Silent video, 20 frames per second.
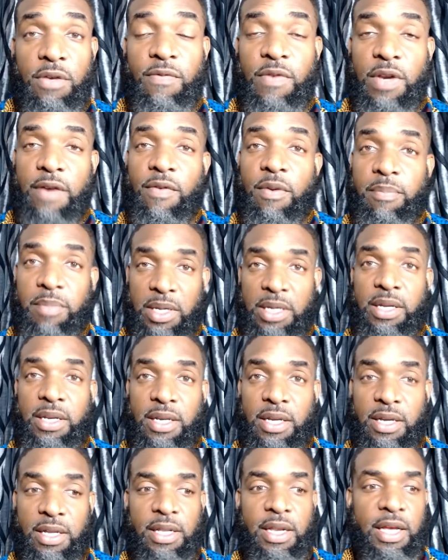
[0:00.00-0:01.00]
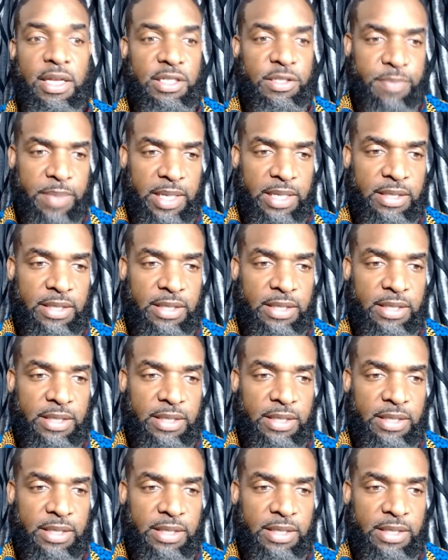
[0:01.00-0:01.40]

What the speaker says: and you've never been in that